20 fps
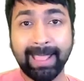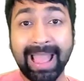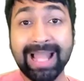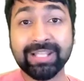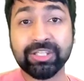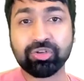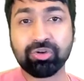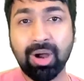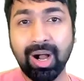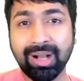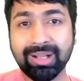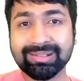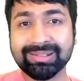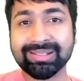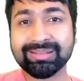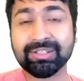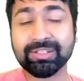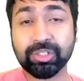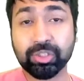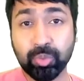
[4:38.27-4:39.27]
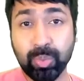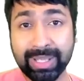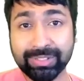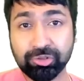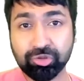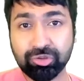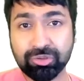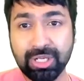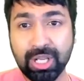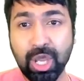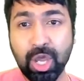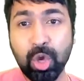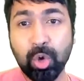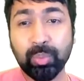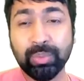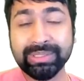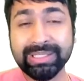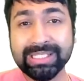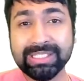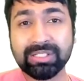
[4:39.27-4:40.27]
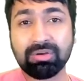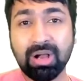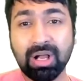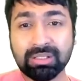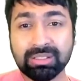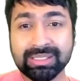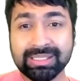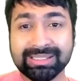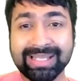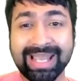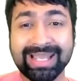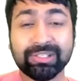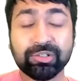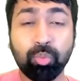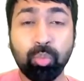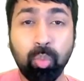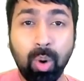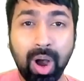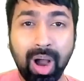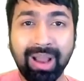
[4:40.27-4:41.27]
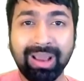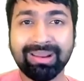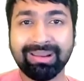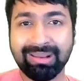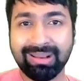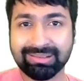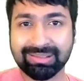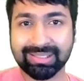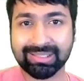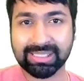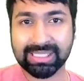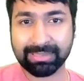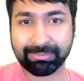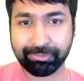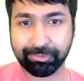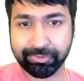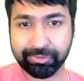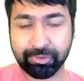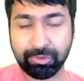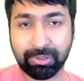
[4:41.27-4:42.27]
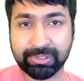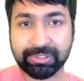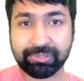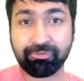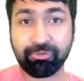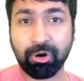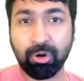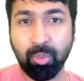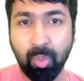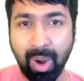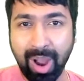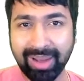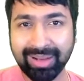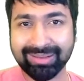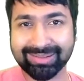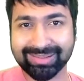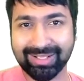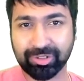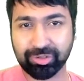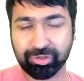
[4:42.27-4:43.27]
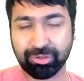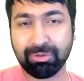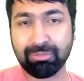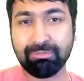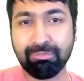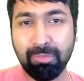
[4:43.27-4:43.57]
And to answer this question, we need to understand why existing protocols require such